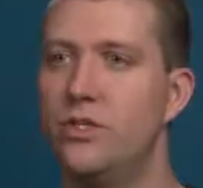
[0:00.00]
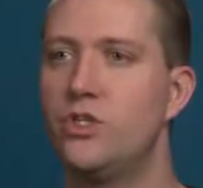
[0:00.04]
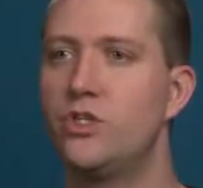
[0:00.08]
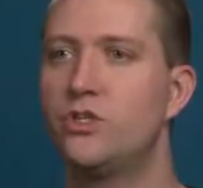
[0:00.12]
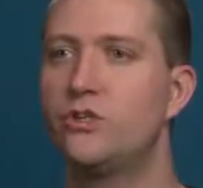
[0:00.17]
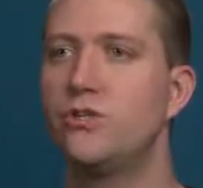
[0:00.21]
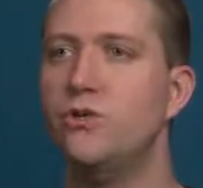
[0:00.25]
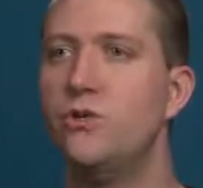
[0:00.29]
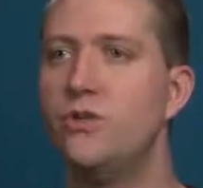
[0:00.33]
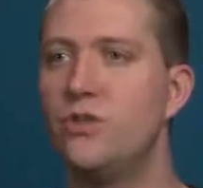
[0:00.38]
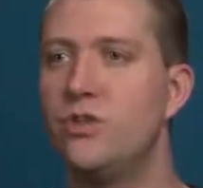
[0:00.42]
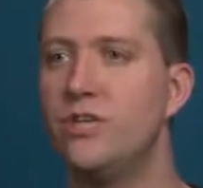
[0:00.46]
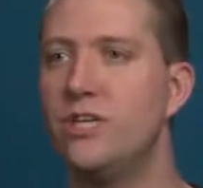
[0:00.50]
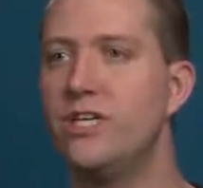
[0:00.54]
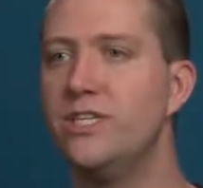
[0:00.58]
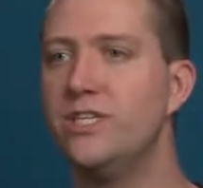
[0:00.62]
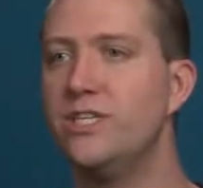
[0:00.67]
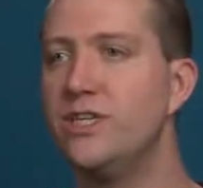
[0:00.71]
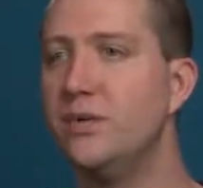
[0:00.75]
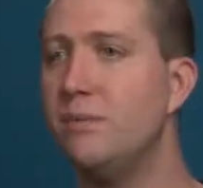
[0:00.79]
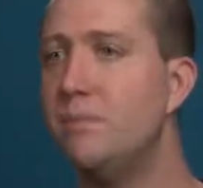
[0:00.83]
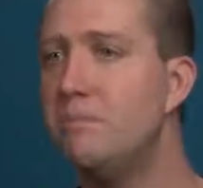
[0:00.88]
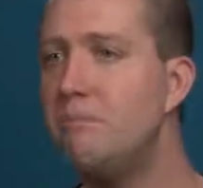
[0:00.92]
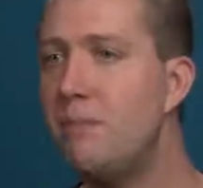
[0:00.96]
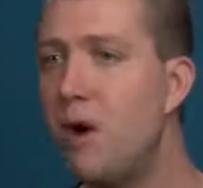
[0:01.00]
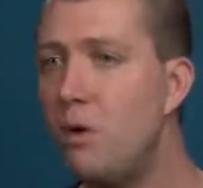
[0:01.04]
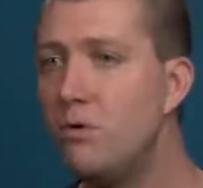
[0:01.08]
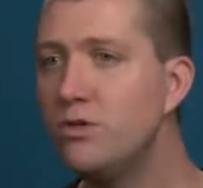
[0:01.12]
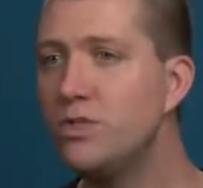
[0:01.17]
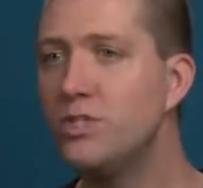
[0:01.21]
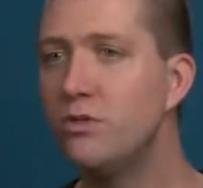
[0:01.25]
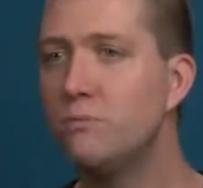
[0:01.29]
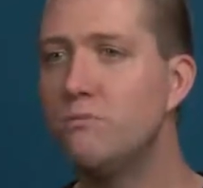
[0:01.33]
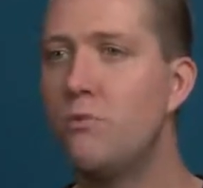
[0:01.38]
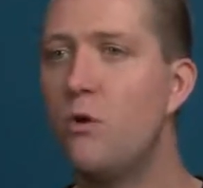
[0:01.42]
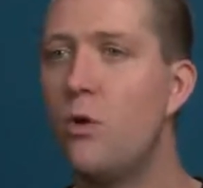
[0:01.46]
The truth is, the
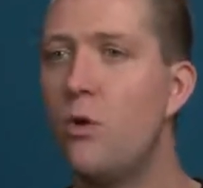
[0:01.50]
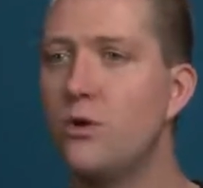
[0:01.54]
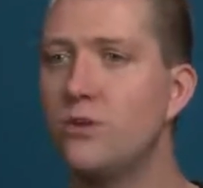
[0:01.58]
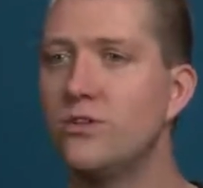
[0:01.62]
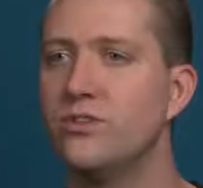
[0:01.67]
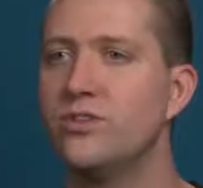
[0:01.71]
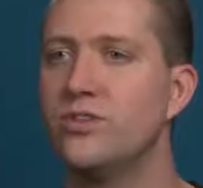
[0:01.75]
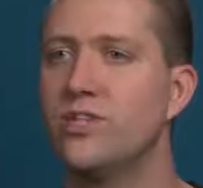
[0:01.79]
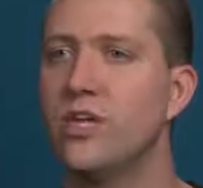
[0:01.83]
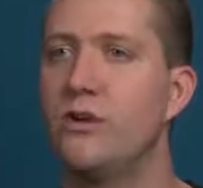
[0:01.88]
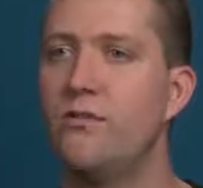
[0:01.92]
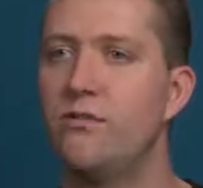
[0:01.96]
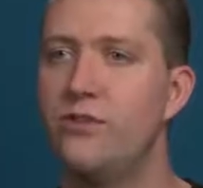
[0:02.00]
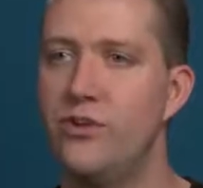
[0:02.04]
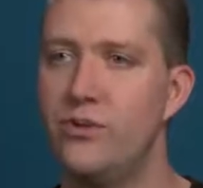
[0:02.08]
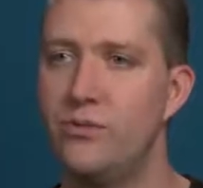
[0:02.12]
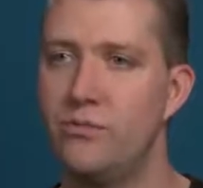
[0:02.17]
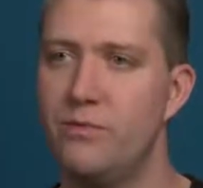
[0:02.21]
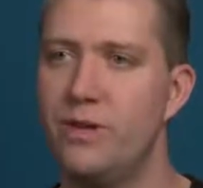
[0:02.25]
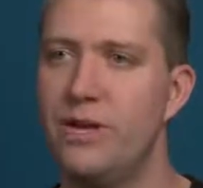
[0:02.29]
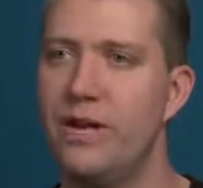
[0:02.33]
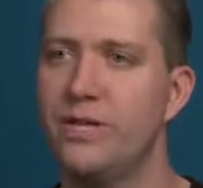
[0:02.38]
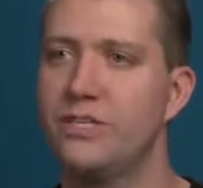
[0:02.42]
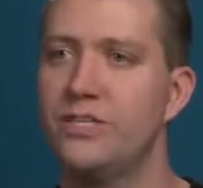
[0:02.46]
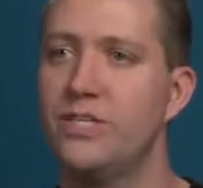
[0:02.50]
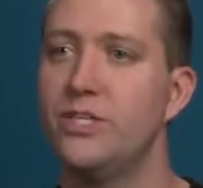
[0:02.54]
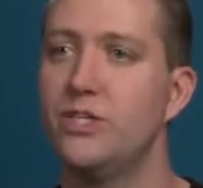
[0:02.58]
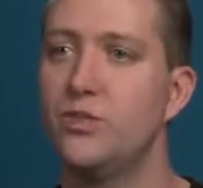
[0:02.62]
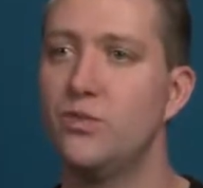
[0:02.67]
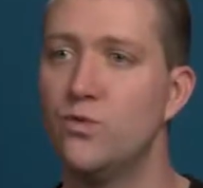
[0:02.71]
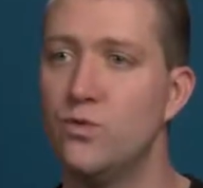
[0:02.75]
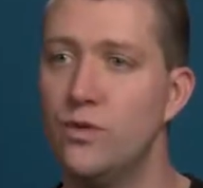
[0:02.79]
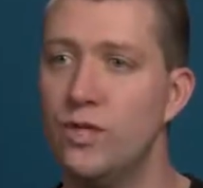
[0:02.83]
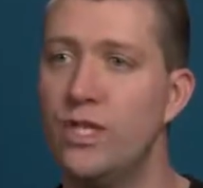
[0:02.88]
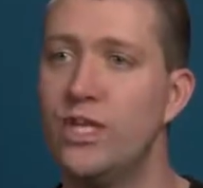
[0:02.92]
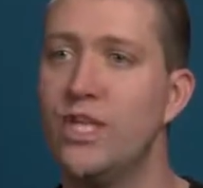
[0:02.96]
most important stuff in your mix
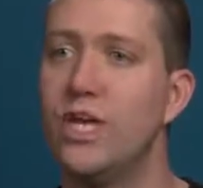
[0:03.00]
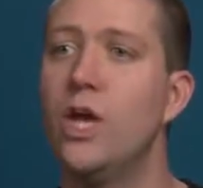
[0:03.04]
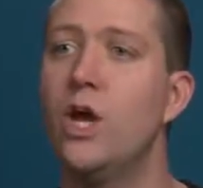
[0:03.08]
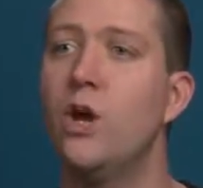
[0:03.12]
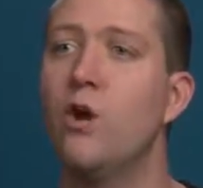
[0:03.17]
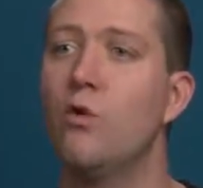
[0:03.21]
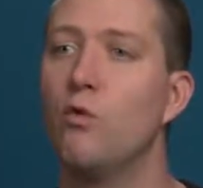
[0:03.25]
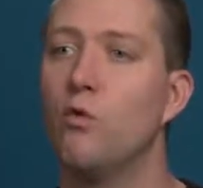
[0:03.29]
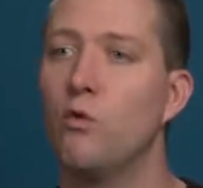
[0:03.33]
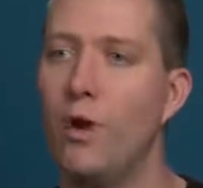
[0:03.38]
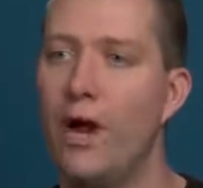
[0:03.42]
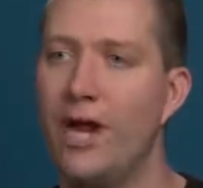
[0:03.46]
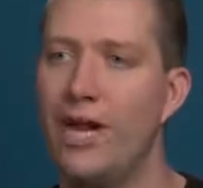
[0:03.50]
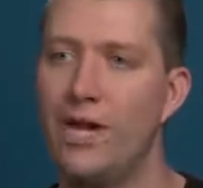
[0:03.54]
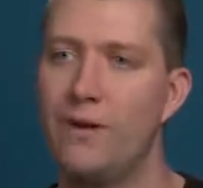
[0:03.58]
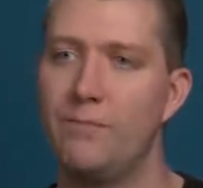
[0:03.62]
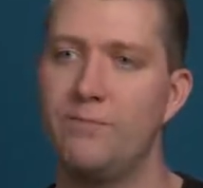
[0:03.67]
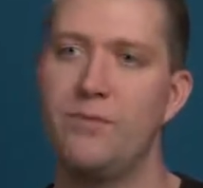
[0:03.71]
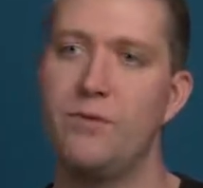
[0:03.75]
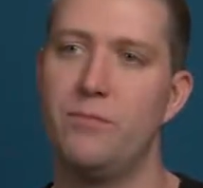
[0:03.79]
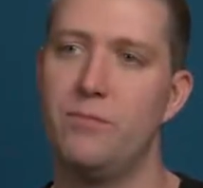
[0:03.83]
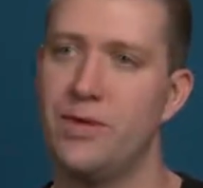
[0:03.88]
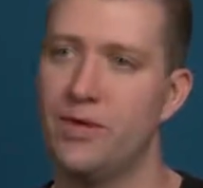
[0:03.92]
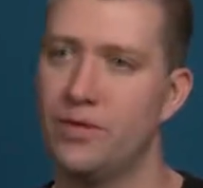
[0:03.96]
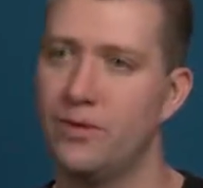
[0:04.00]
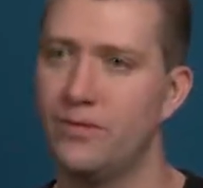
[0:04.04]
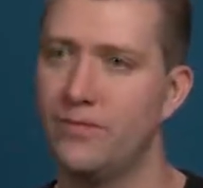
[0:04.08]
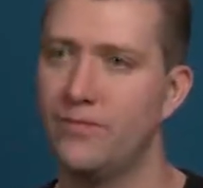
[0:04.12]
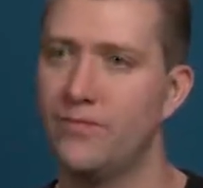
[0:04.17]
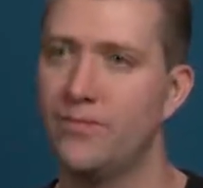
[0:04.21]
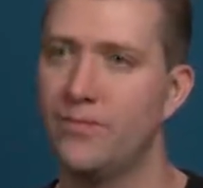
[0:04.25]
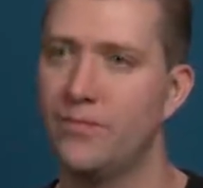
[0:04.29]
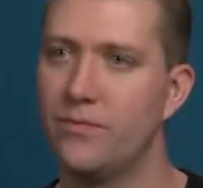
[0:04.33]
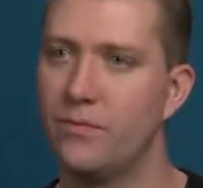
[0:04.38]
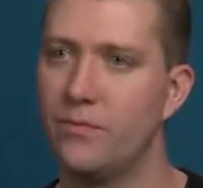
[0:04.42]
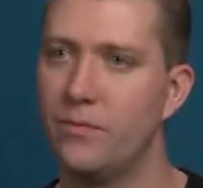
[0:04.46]
is really right up the middle.
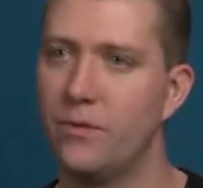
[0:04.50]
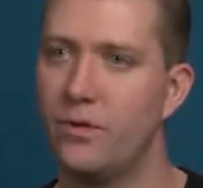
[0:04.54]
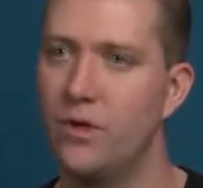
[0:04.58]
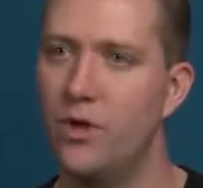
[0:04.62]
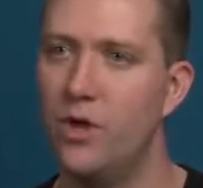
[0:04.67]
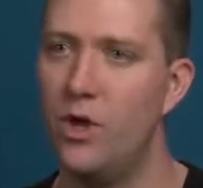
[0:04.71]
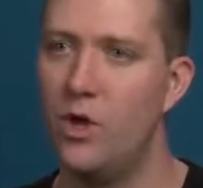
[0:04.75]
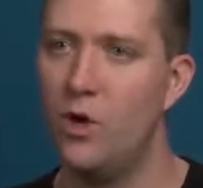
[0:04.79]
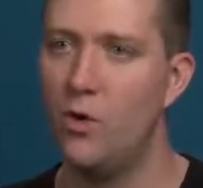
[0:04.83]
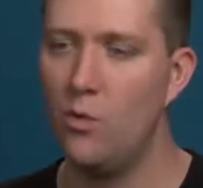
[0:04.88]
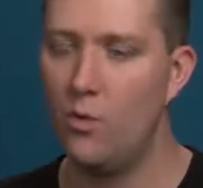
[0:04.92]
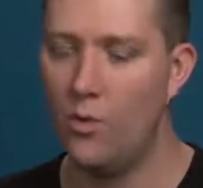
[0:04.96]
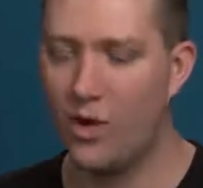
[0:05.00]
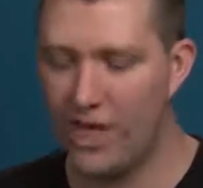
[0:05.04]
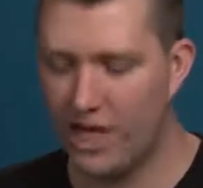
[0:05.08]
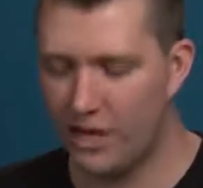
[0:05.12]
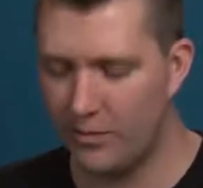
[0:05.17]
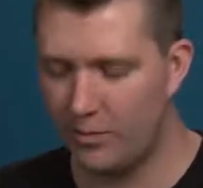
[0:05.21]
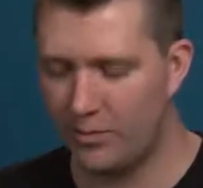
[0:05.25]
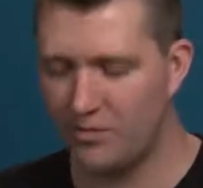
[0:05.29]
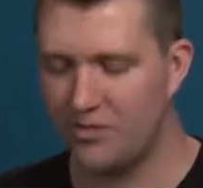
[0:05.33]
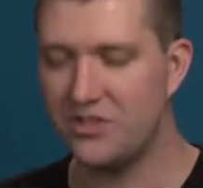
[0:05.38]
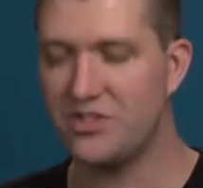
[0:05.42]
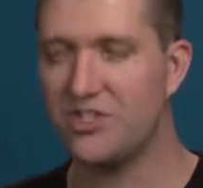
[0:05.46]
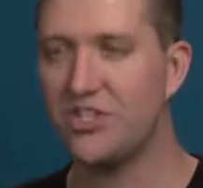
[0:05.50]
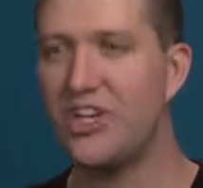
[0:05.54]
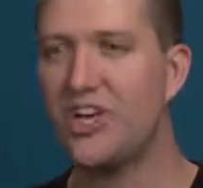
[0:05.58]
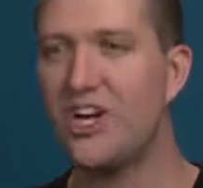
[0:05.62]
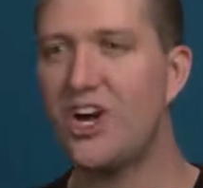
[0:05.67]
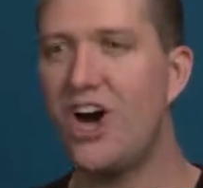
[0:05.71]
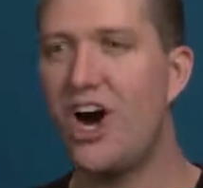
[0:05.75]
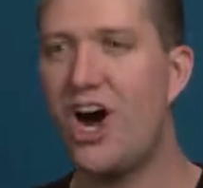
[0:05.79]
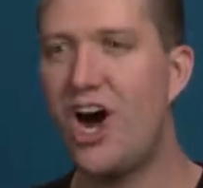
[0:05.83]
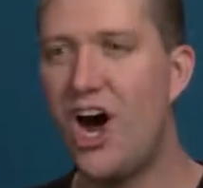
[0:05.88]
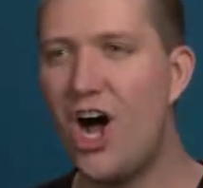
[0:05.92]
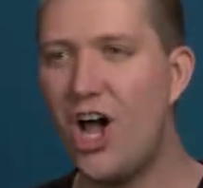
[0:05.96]
We end up with this
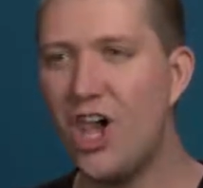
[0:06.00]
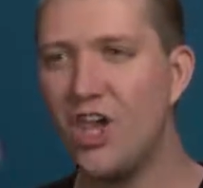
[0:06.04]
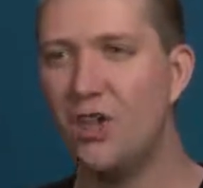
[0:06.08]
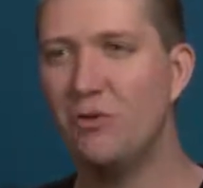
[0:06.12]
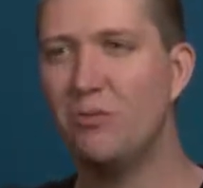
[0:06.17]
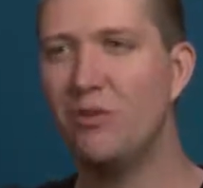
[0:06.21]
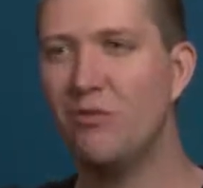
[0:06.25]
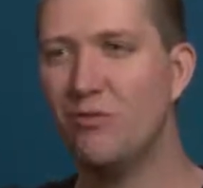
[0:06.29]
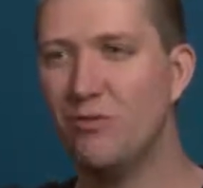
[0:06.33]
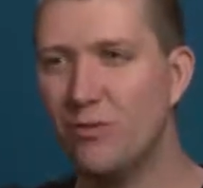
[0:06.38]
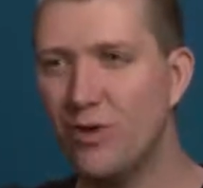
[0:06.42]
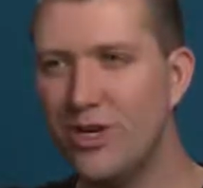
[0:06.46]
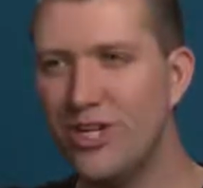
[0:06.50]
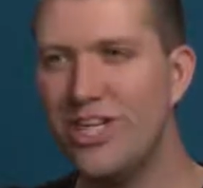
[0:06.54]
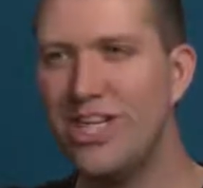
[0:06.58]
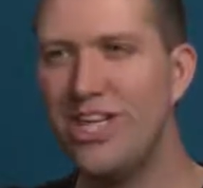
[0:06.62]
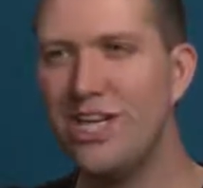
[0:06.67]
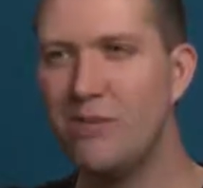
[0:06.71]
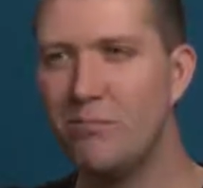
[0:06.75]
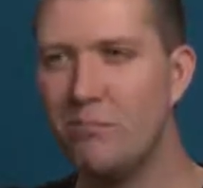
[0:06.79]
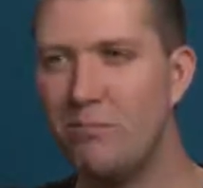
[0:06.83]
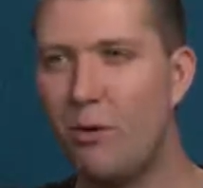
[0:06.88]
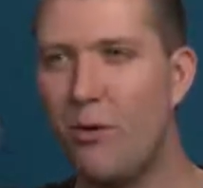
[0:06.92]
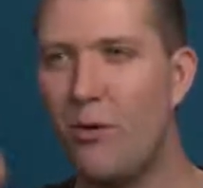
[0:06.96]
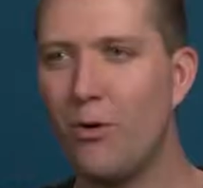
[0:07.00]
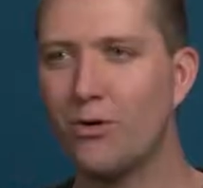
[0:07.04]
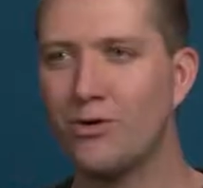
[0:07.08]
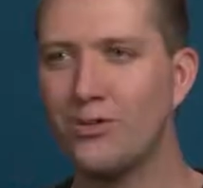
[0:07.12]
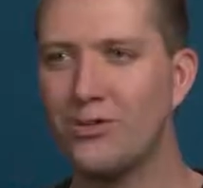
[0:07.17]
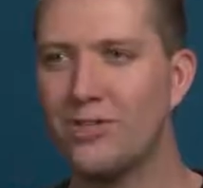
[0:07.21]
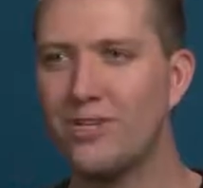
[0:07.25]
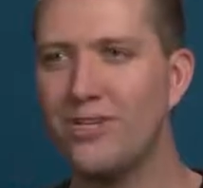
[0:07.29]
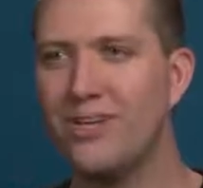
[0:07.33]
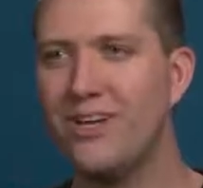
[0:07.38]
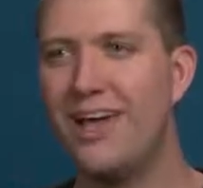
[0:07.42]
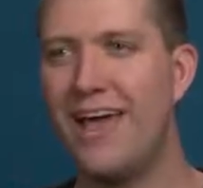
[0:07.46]
column of really
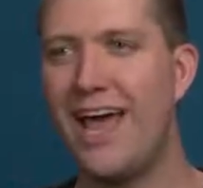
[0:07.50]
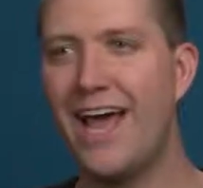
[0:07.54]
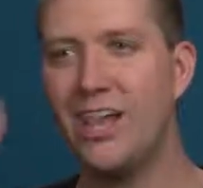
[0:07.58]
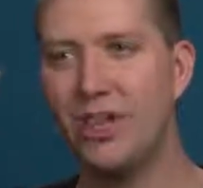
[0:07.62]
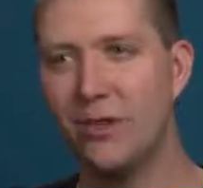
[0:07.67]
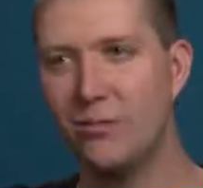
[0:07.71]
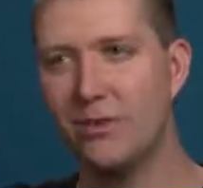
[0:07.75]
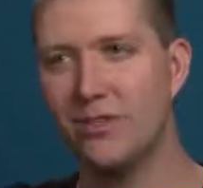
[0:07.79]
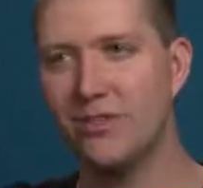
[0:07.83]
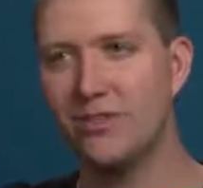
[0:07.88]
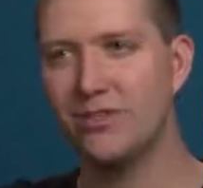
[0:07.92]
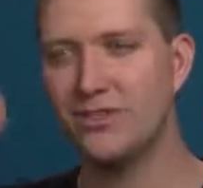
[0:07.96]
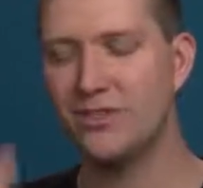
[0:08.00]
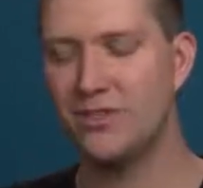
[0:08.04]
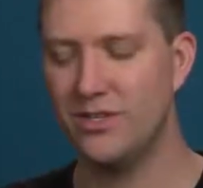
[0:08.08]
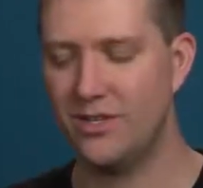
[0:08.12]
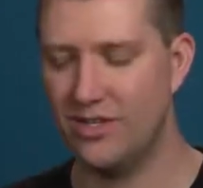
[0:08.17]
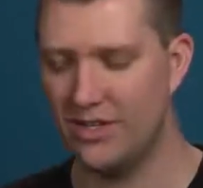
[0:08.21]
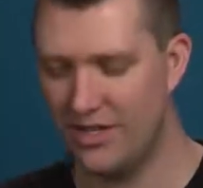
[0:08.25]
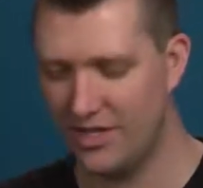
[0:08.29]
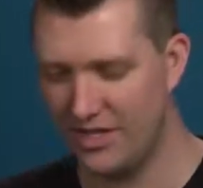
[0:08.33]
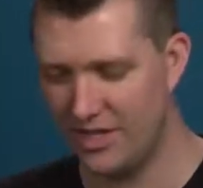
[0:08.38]
important elements.